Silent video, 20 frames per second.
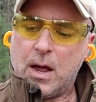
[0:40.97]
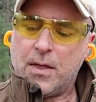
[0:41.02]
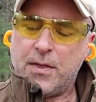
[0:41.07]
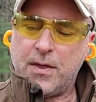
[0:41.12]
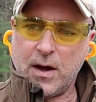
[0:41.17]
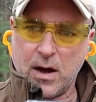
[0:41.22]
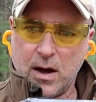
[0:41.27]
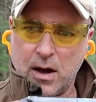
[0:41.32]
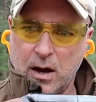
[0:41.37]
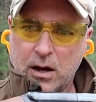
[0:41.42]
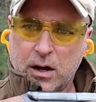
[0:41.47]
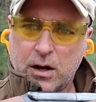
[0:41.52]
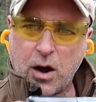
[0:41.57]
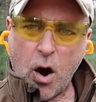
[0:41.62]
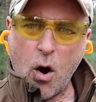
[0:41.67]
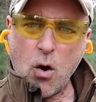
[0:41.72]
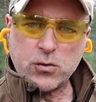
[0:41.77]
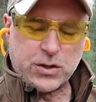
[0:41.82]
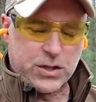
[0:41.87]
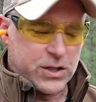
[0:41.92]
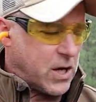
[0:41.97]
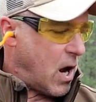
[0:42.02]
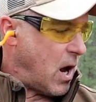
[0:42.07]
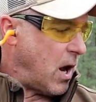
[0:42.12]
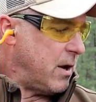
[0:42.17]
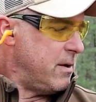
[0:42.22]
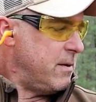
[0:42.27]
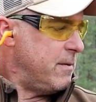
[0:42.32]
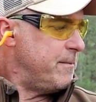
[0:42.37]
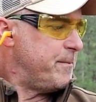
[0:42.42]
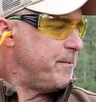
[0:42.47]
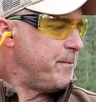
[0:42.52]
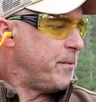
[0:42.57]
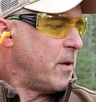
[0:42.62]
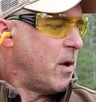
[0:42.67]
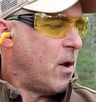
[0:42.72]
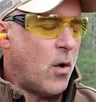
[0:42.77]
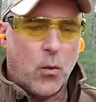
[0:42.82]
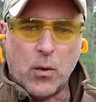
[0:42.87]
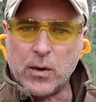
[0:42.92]
The coach gun
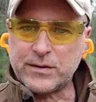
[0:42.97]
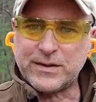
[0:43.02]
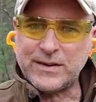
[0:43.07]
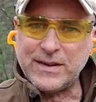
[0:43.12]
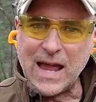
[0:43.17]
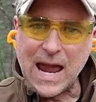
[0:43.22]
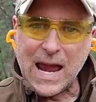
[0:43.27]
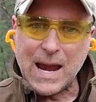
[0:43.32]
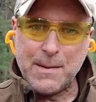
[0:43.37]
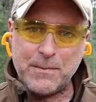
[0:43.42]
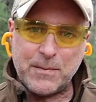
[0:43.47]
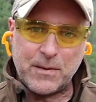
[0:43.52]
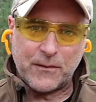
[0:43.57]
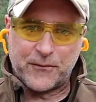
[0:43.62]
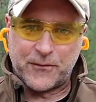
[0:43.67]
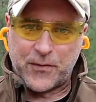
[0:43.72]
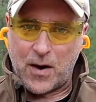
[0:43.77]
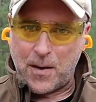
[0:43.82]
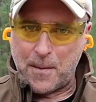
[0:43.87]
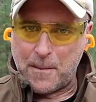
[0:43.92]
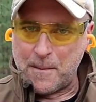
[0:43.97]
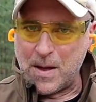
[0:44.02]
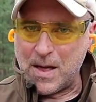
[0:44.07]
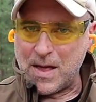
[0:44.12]
was named from